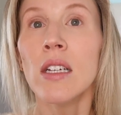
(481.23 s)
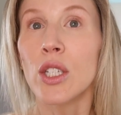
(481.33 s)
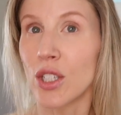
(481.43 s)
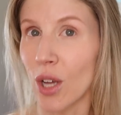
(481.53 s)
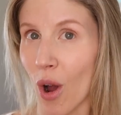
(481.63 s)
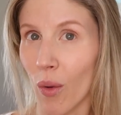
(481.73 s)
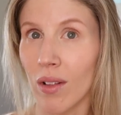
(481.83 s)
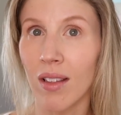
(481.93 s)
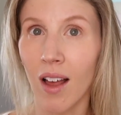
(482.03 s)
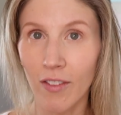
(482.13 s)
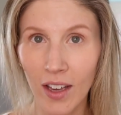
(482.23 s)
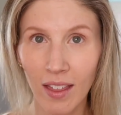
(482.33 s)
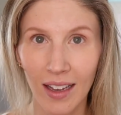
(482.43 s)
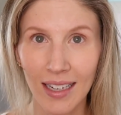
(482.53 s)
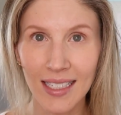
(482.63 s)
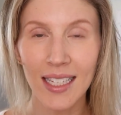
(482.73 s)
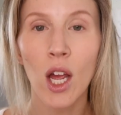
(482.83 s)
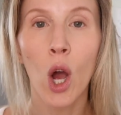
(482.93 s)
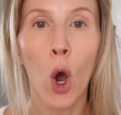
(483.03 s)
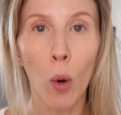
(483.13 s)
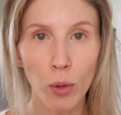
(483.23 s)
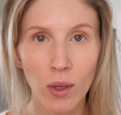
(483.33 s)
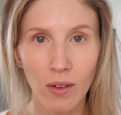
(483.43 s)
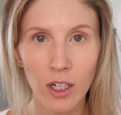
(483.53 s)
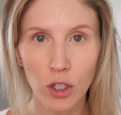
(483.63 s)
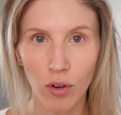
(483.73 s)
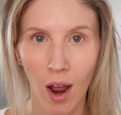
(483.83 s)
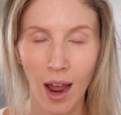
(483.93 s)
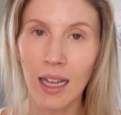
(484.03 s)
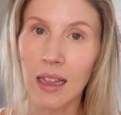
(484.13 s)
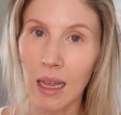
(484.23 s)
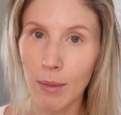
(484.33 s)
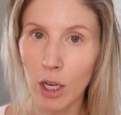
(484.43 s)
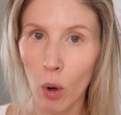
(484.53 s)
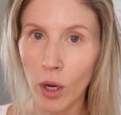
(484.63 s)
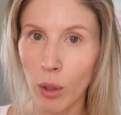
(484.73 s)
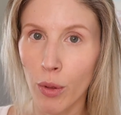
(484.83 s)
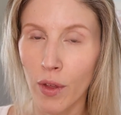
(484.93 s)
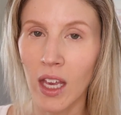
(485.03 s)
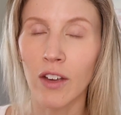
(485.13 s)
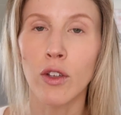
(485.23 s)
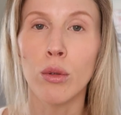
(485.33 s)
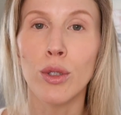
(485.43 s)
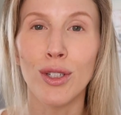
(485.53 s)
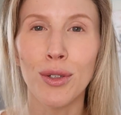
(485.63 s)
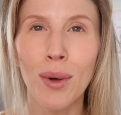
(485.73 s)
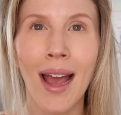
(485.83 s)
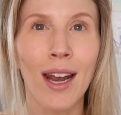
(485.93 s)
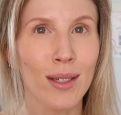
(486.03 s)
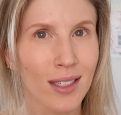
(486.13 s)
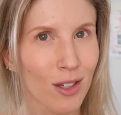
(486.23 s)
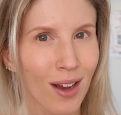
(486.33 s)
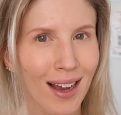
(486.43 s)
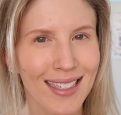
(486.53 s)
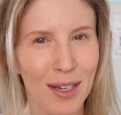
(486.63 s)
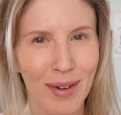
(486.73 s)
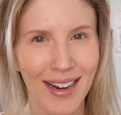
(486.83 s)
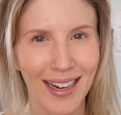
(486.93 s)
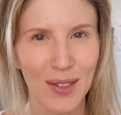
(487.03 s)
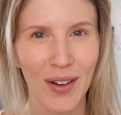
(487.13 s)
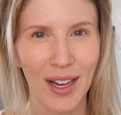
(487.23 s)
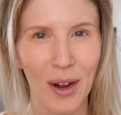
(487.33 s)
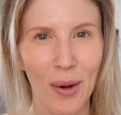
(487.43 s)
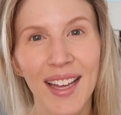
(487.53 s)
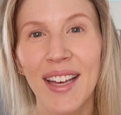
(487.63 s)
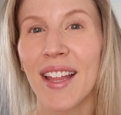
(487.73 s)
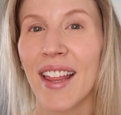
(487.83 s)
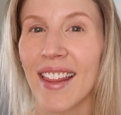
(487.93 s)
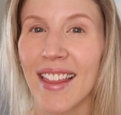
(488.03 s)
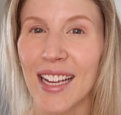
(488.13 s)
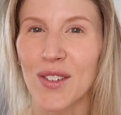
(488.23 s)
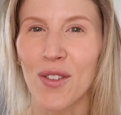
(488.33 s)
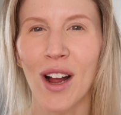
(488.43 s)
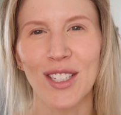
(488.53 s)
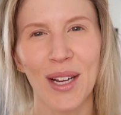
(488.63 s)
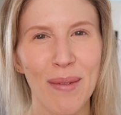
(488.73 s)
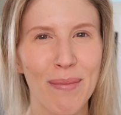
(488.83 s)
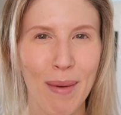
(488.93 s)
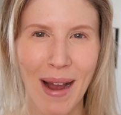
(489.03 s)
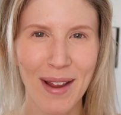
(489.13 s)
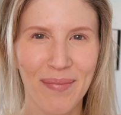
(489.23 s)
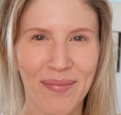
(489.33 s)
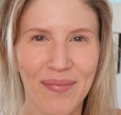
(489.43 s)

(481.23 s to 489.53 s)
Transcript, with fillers: So, loving this. Hope you give it a try. Let me know what you think if you do, and I'll see you guys in my next video. Thanks for watching. Bye-bye.